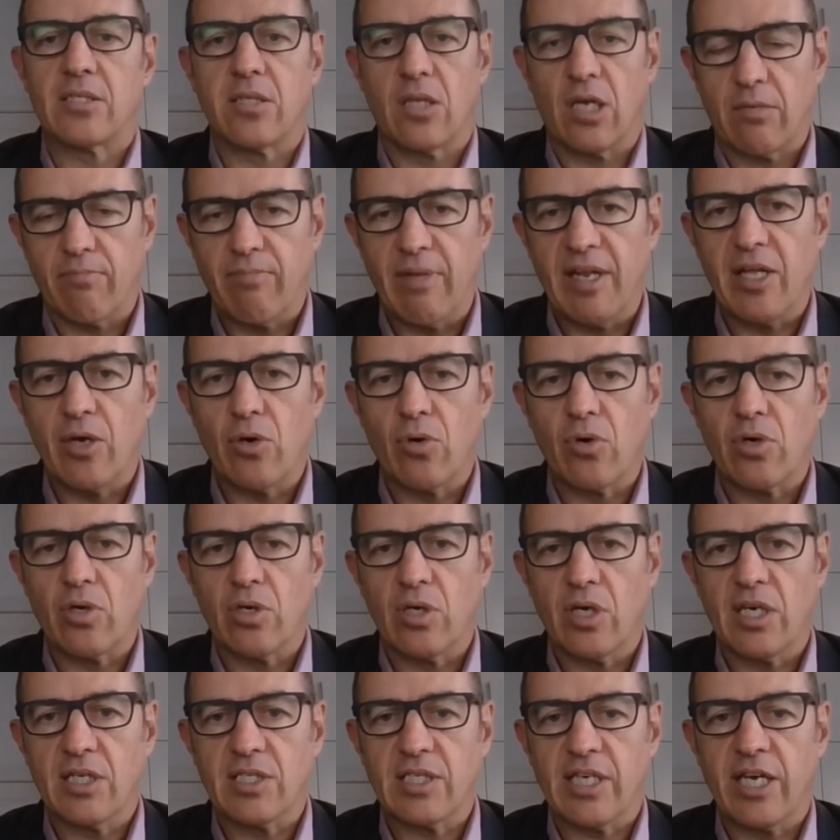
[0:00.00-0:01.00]
like many
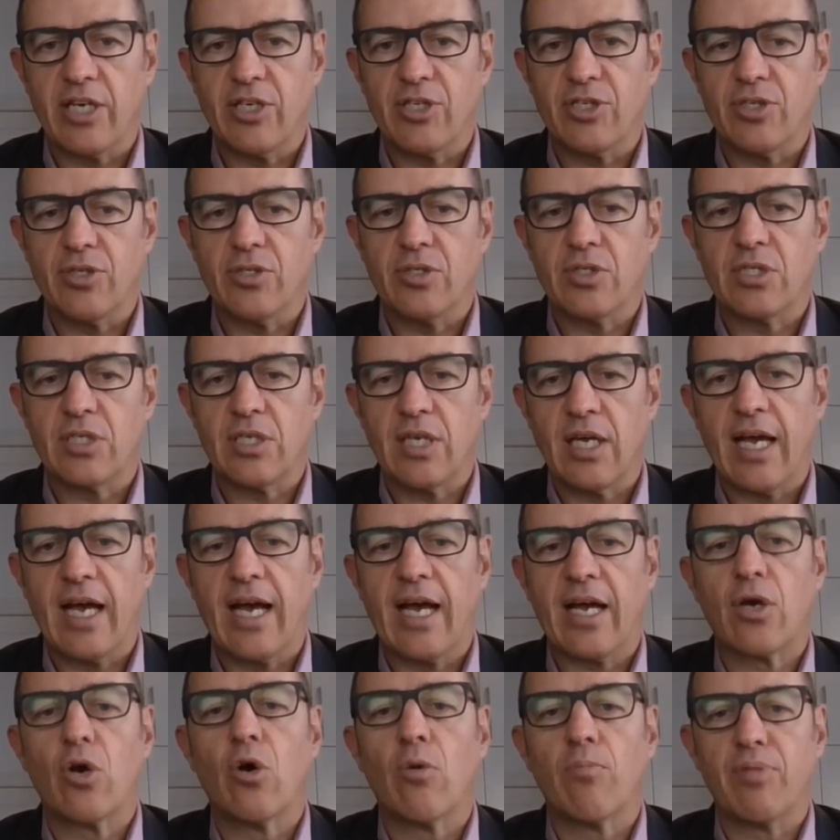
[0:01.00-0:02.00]
organisations,
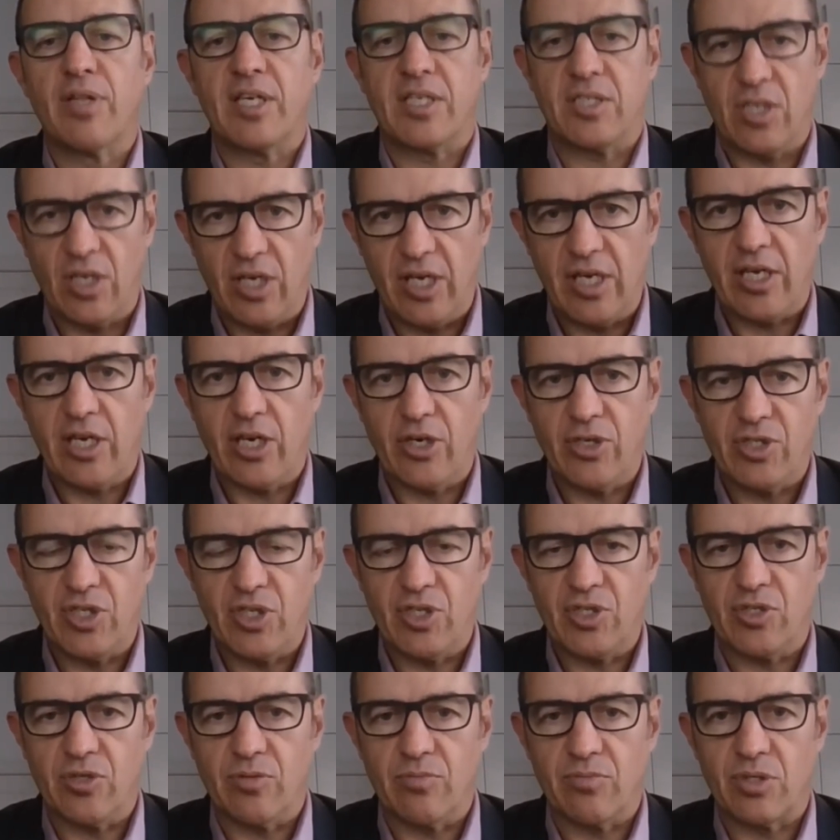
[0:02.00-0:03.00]
are complex
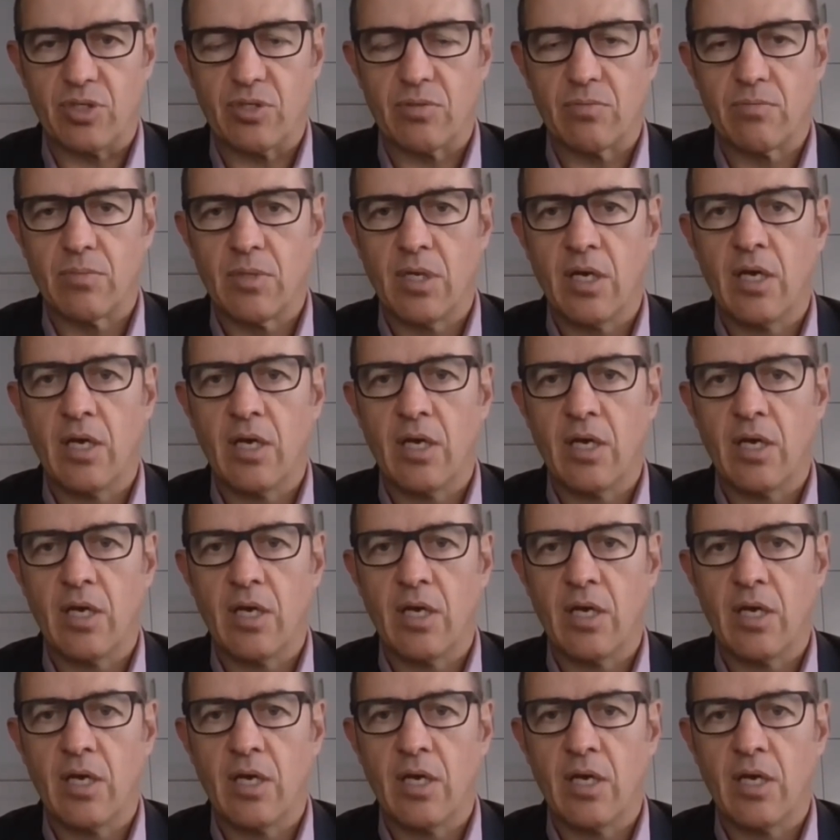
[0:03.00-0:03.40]
ecosystems.